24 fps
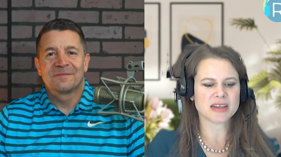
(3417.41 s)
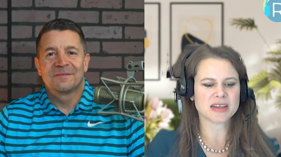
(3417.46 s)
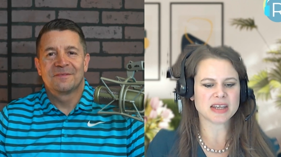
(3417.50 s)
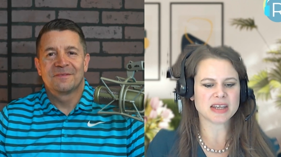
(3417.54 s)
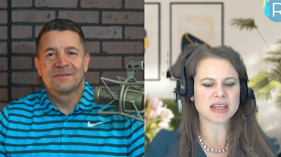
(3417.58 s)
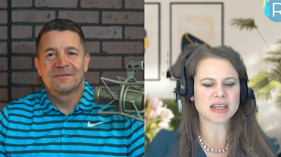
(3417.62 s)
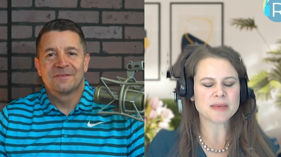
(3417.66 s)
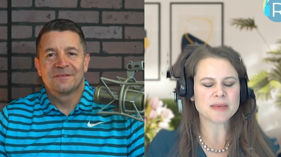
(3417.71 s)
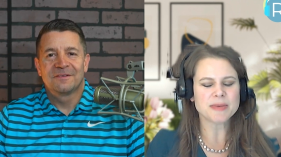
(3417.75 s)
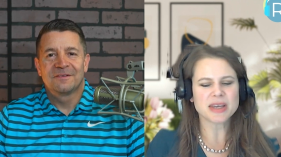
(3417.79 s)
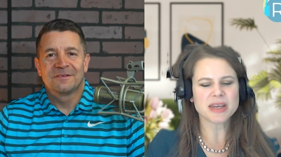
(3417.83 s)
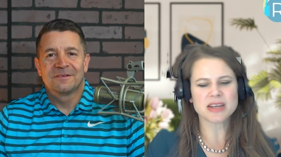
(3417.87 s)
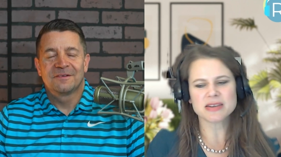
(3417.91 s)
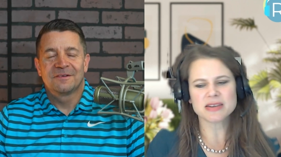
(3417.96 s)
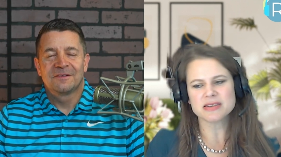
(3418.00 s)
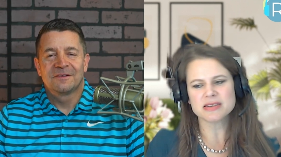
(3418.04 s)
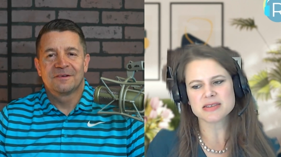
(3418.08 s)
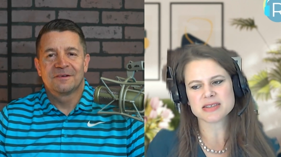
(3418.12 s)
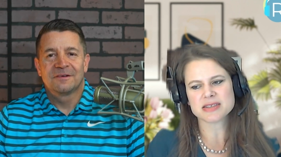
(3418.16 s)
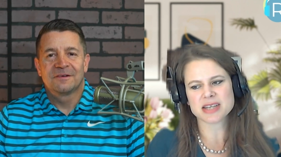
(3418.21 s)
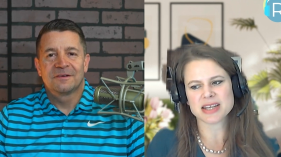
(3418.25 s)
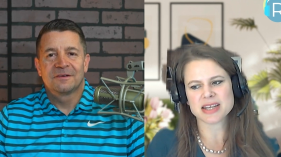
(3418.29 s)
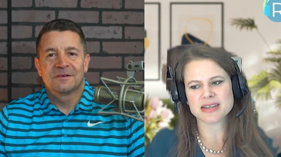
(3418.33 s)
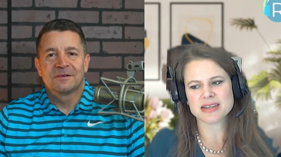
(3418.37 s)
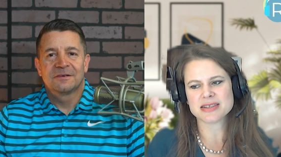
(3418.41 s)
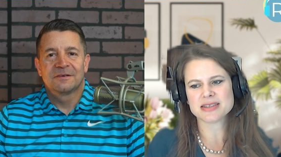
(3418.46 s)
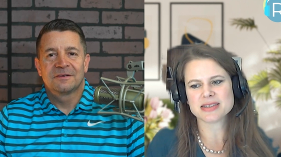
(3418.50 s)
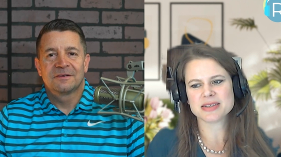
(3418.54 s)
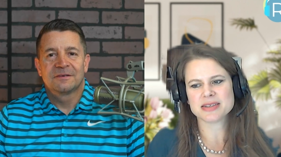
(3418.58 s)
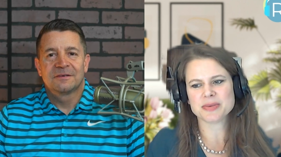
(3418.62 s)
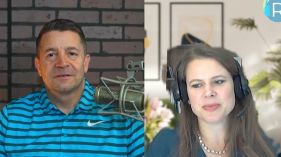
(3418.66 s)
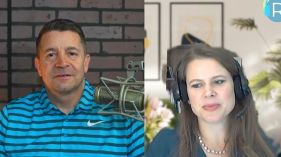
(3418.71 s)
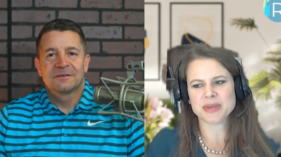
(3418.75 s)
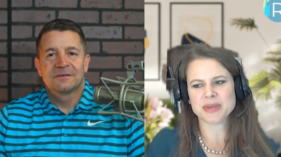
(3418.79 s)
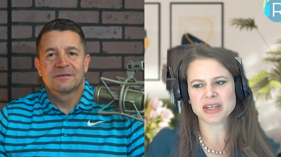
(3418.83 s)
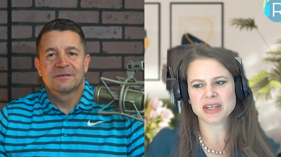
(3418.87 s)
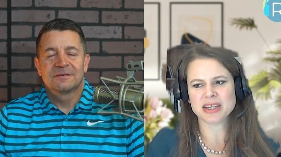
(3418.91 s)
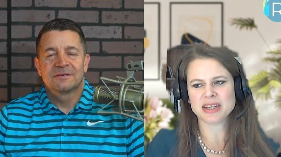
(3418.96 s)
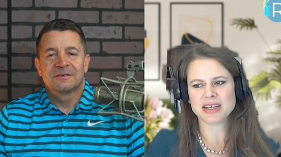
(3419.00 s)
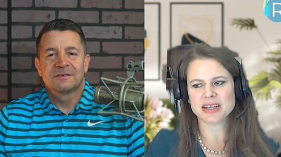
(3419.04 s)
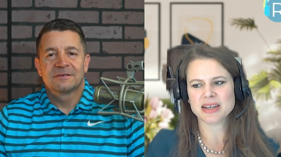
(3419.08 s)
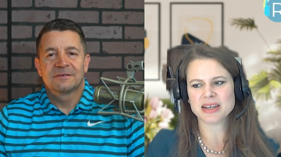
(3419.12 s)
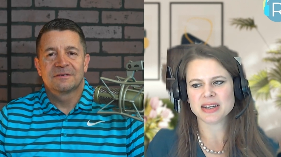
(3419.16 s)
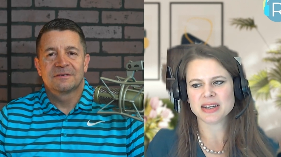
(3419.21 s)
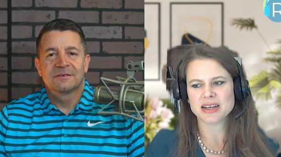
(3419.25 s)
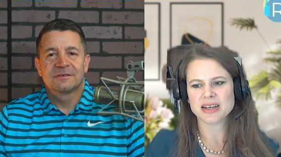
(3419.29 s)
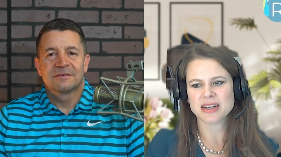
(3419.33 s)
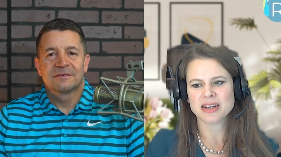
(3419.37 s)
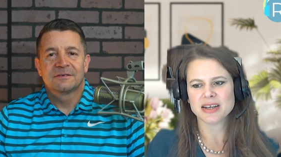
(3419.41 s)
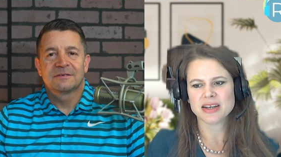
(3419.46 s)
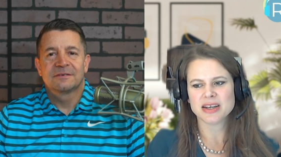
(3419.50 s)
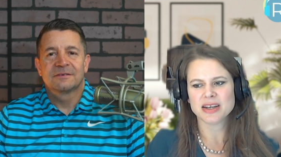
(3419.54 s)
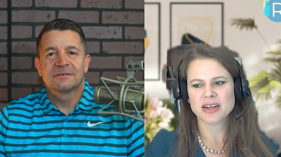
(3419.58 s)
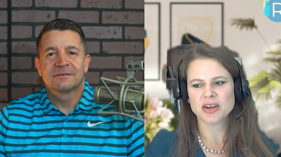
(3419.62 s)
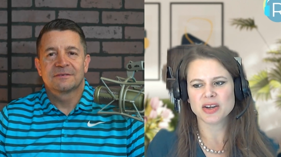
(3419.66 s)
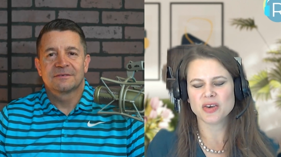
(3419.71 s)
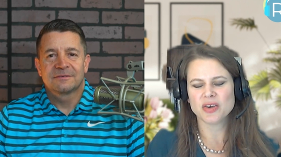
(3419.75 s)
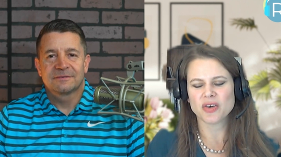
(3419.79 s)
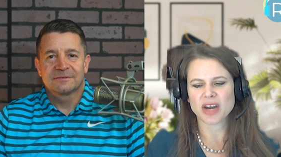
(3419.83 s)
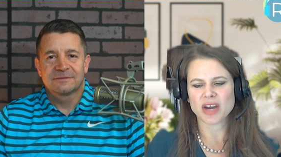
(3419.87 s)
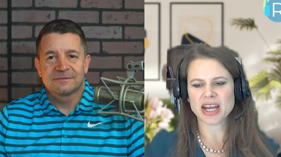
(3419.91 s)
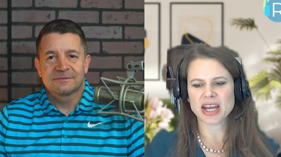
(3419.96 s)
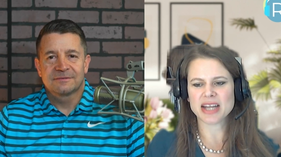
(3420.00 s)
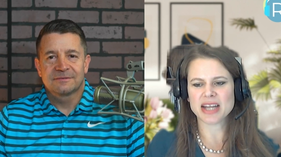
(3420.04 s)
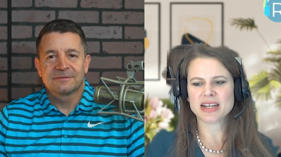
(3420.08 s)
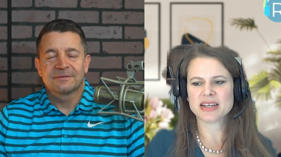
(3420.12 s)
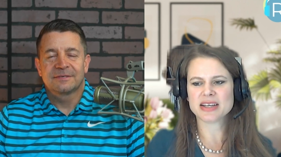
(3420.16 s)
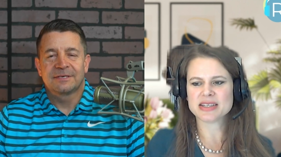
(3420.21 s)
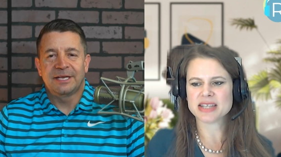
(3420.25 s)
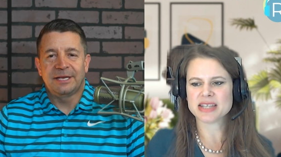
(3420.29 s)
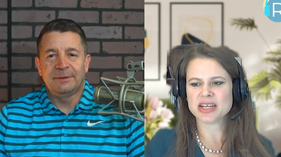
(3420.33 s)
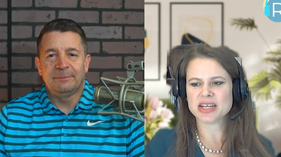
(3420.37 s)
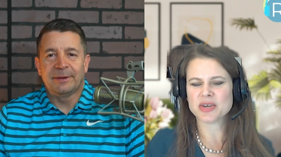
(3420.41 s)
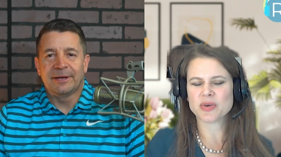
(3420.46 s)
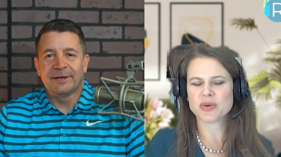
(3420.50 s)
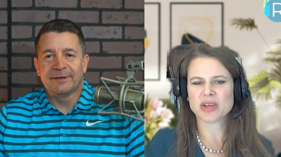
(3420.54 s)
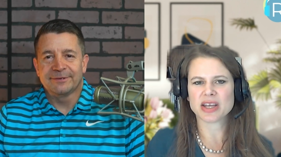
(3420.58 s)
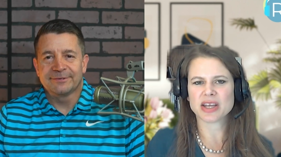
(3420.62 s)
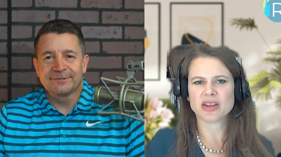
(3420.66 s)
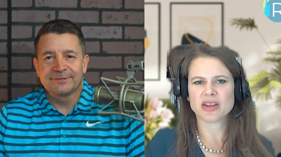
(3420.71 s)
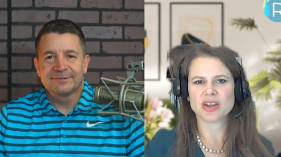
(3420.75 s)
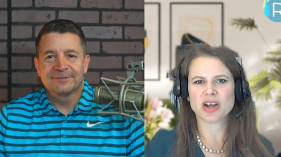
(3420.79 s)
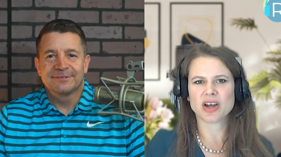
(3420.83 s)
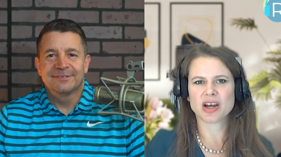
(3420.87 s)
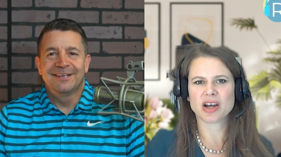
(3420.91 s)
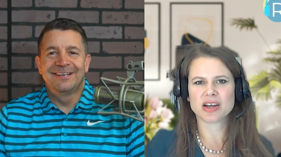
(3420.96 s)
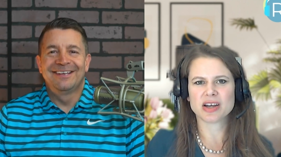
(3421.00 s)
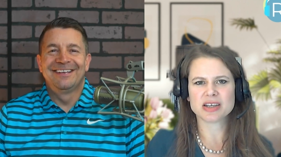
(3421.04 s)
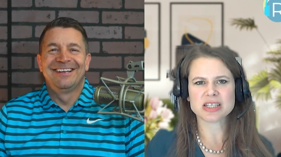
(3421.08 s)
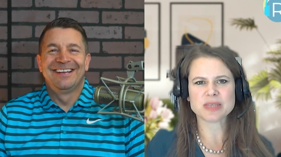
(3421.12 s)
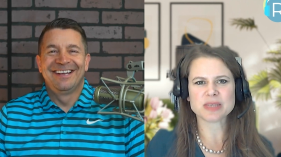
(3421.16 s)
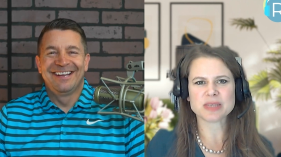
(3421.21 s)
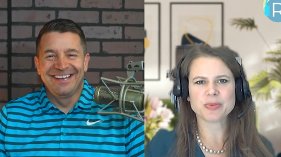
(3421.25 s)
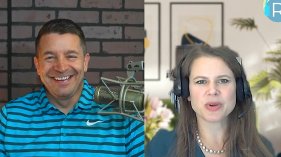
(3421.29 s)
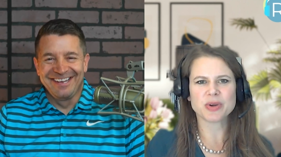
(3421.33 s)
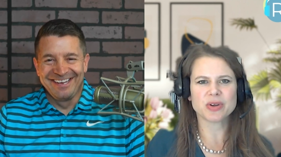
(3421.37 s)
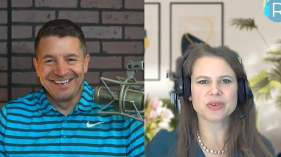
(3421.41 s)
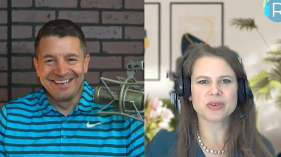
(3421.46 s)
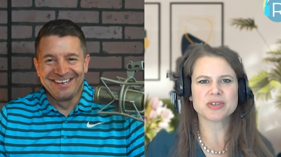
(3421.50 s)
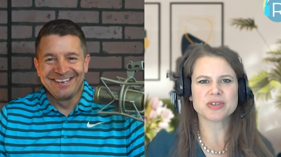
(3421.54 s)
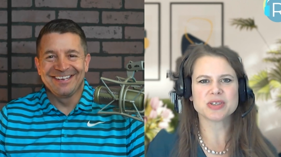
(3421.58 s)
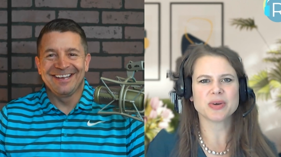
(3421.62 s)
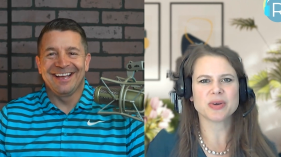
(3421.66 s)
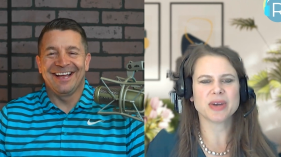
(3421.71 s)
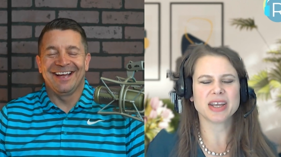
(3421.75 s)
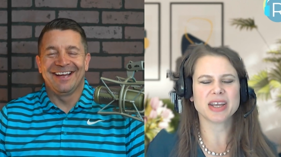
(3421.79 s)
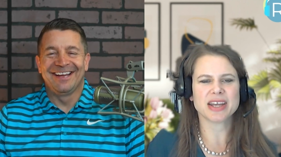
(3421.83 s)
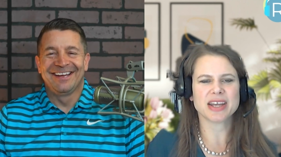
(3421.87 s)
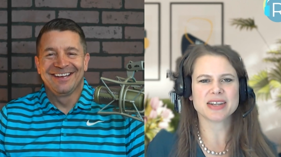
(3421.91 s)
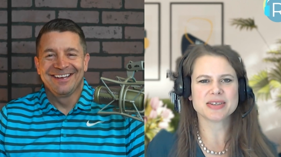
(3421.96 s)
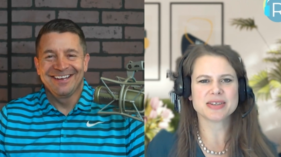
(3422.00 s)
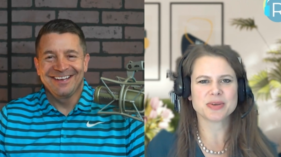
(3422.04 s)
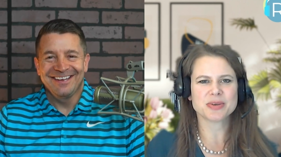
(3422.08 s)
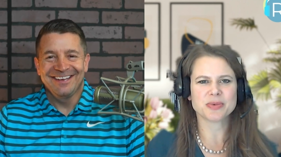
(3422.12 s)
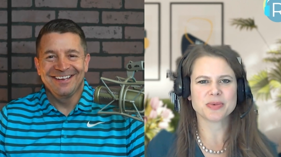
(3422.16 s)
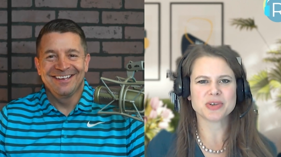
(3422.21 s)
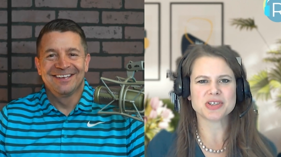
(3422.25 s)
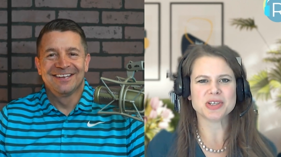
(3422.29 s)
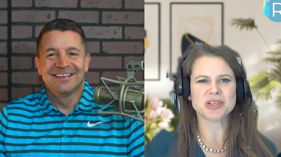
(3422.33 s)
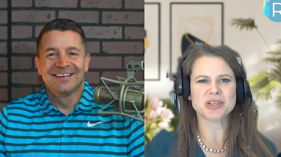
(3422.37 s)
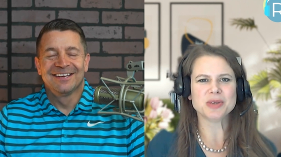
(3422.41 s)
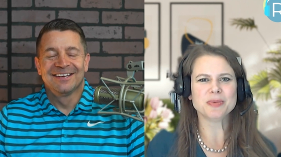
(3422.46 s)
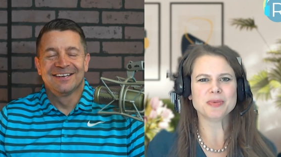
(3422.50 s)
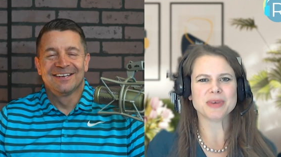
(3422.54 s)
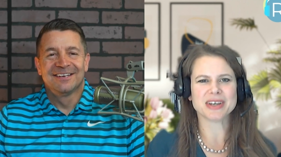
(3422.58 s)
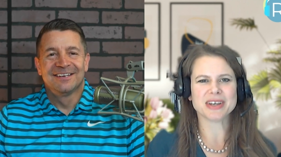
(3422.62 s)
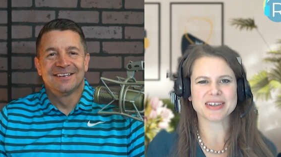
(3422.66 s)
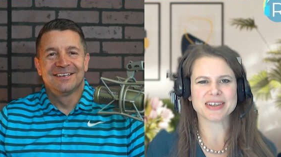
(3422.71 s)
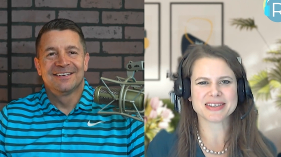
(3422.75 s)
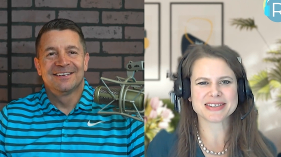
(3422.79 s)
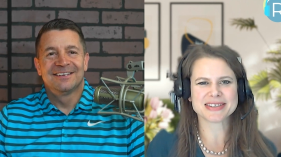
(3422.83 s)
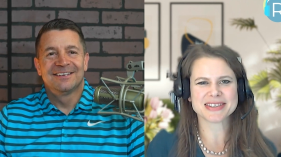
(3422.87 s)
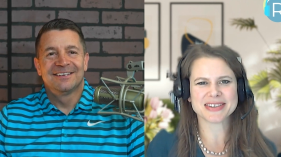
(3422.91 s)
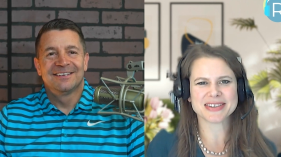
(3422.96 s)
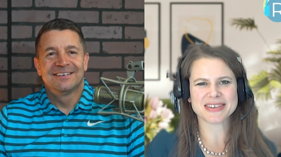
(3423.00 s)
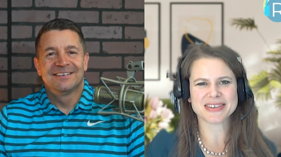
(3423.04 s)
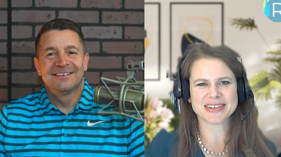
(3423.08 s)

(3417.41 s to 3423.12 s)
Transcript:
Speaker 1: emails tend to be great because they don't get lost, but also yeah. I get so much email. So